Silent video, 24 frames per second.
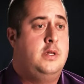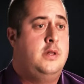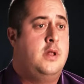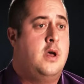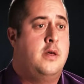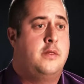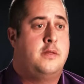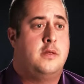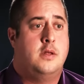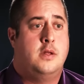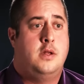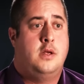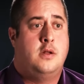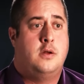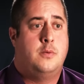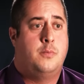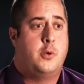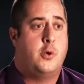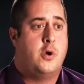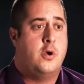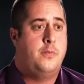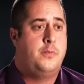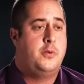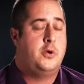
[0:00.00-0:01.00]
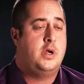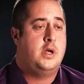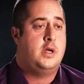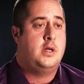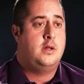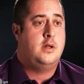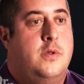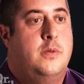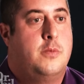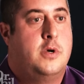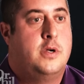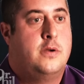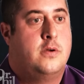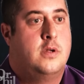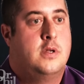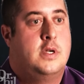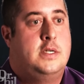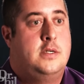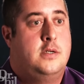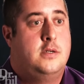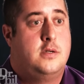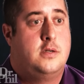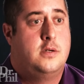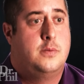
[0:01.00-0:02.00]
nothing inappropriate with my
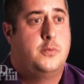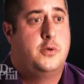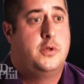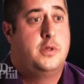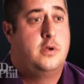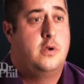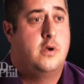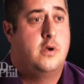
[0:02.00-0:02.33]
relationship with